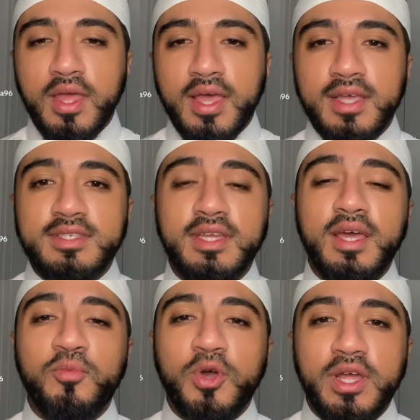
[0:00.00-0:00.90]

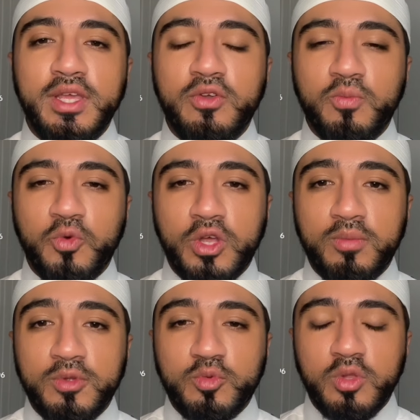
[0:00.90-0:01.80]
Assalamu alaikum wa
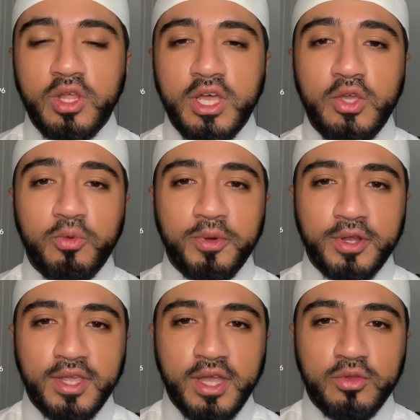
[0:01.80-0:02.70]
rahmatullahi wa
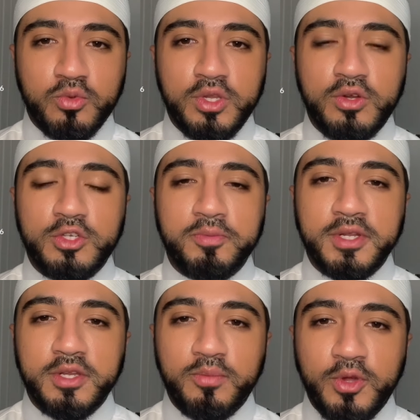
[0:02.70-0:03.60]
barakatuh, dear
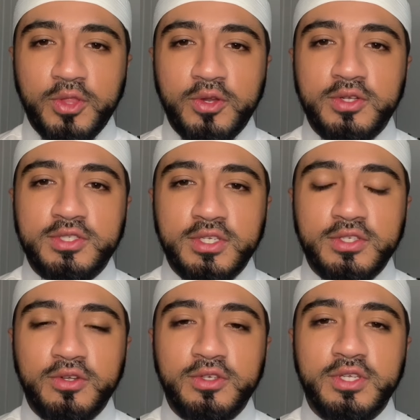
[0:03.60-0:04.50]
respected brothers,
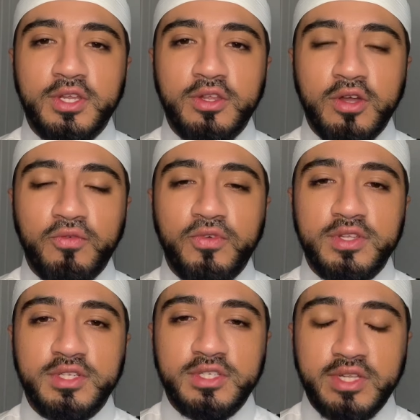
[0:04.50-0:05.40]
sisters, and young friends
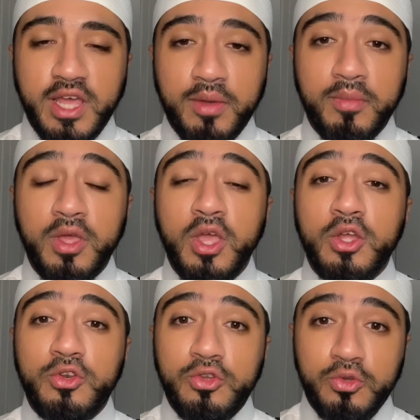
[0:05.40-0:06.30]
in Islam.
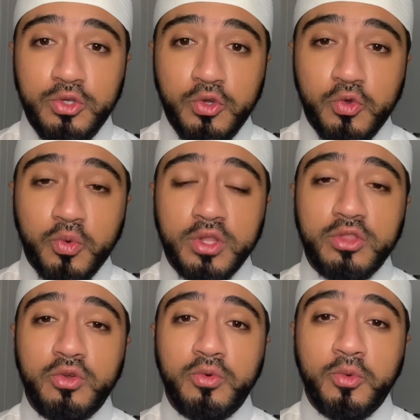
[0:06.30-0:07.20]
Do you want
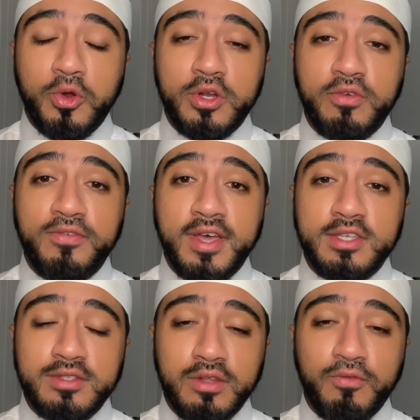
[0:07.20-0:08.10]
the reward of
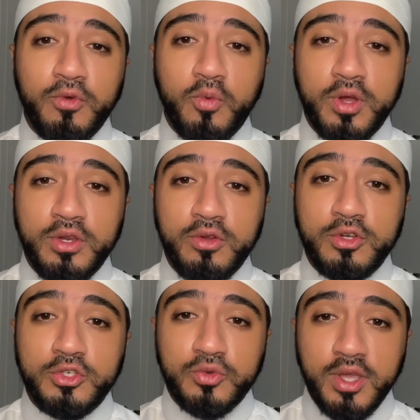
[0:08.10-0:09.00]
fasting for one year
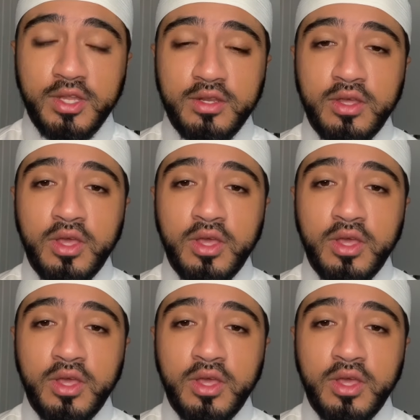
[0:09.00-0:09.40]
straight?